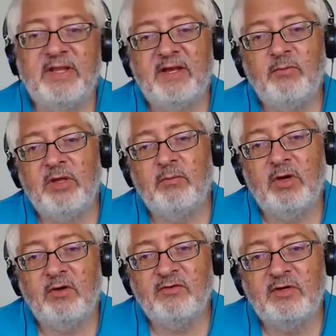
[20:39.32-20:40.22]
then we,
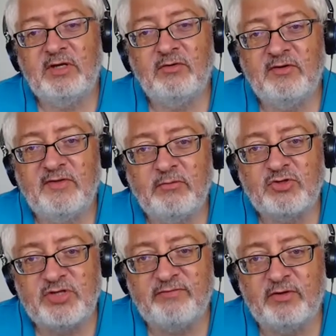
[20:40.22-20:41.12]
we also need to
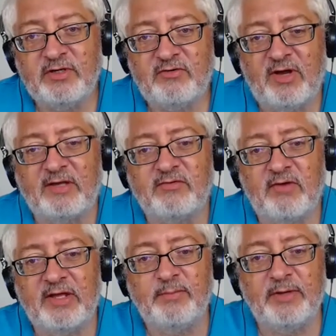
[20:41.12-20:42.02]
distinguish different drugs,
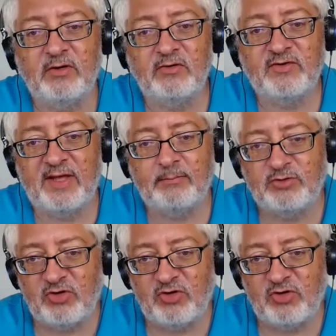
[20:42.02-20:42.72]
right? Because some yeah.